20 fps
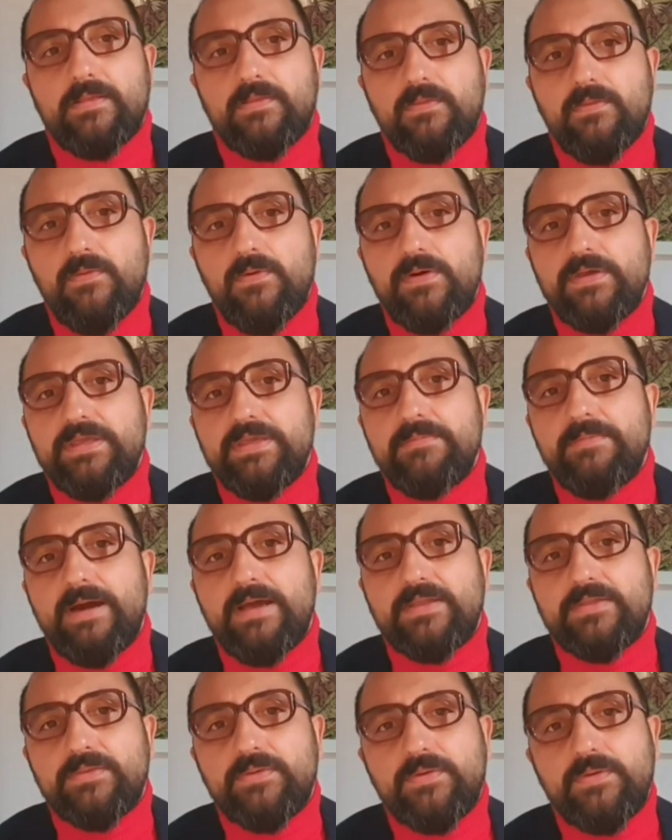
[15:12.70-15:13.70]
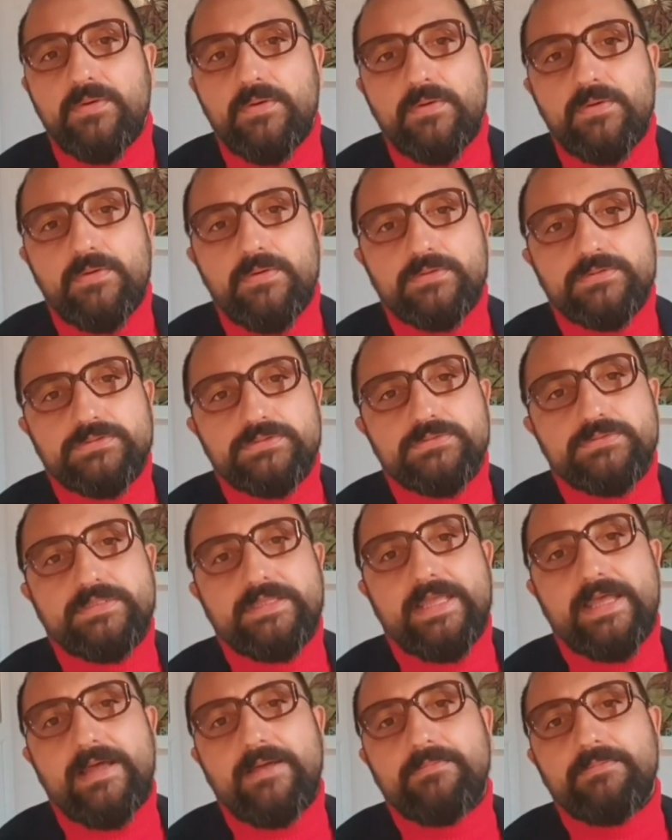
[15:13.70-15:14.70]
though he might go to
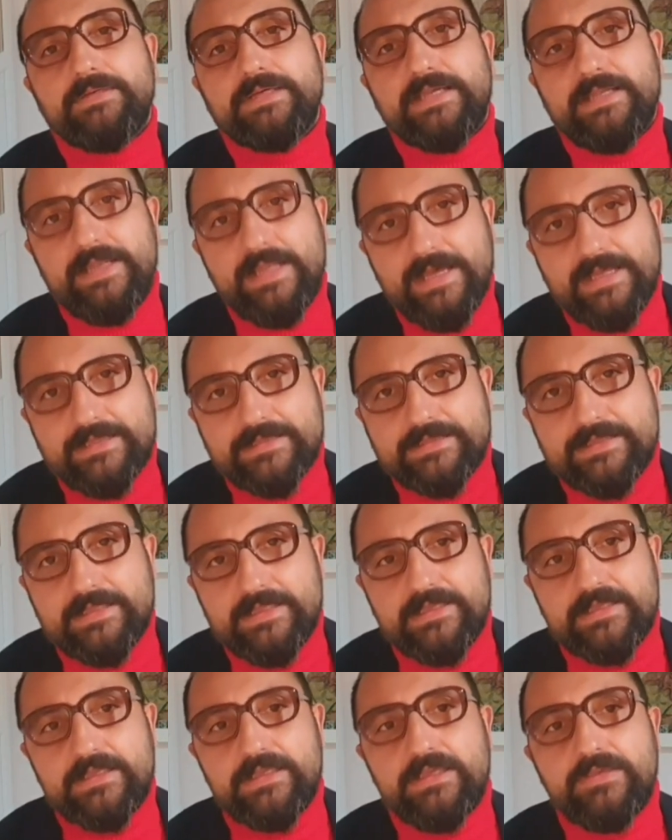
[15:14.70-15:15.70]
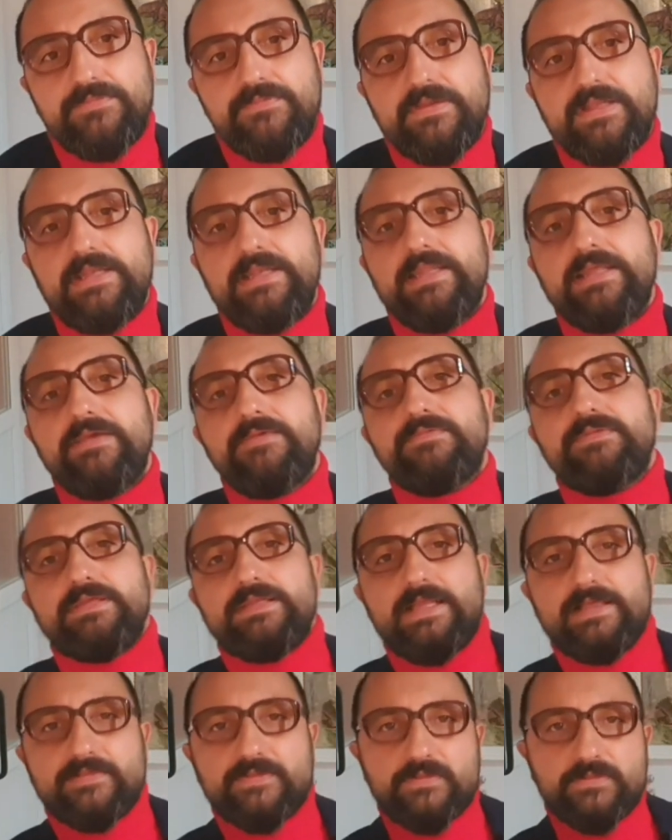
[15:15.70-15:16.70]
them gladly if he lived
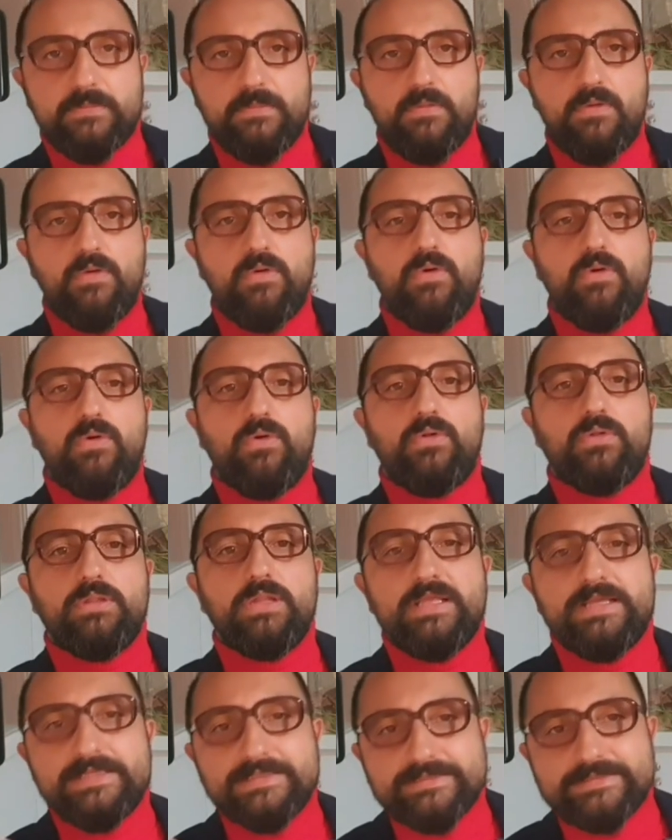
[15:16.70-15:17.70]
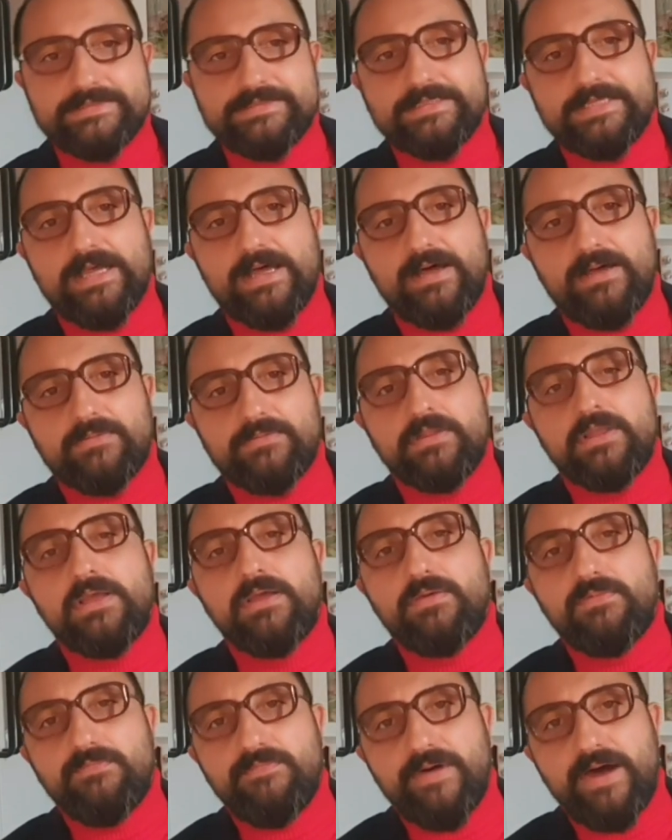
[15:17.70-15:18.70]
in a small town
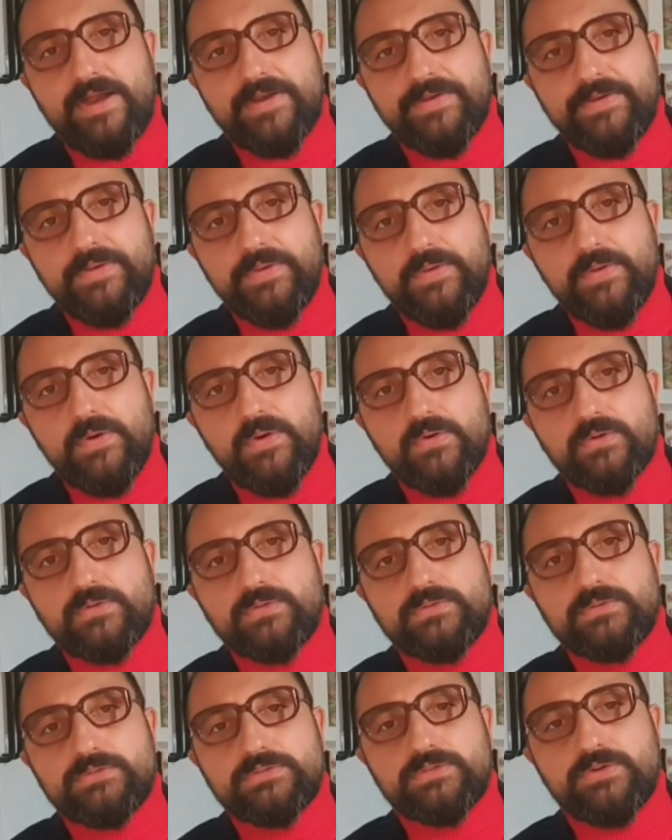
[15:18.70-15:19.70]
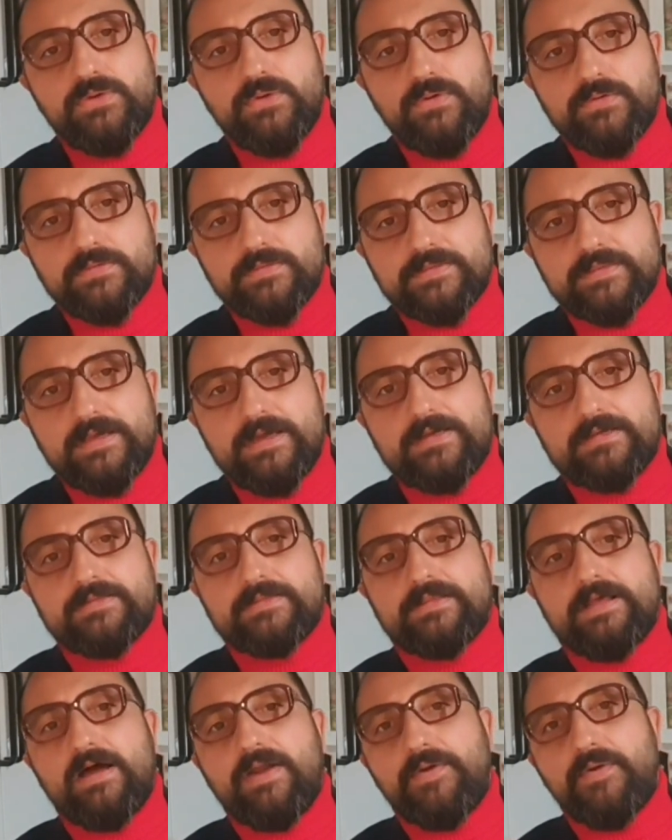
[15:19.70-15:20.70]
where no good
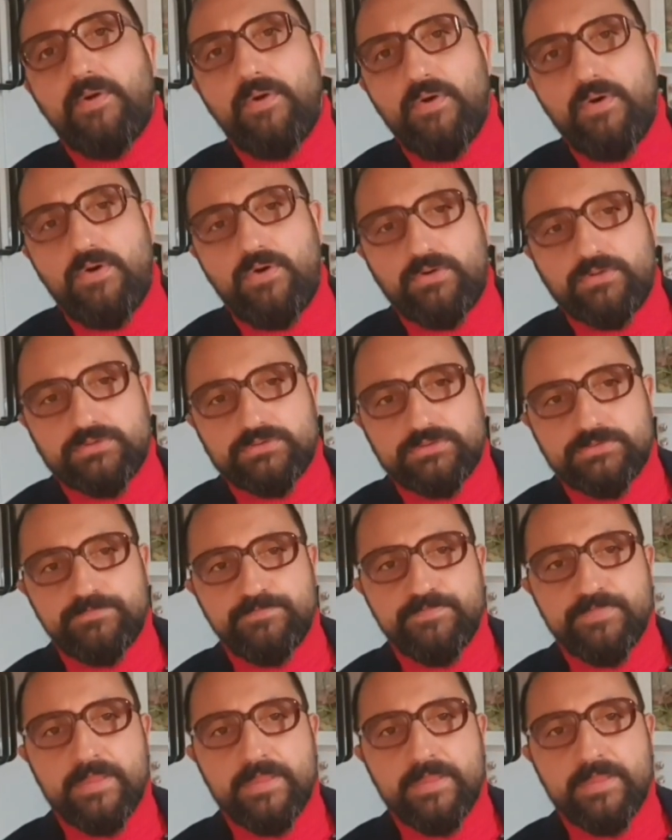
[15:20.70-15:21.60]
concerts are heard.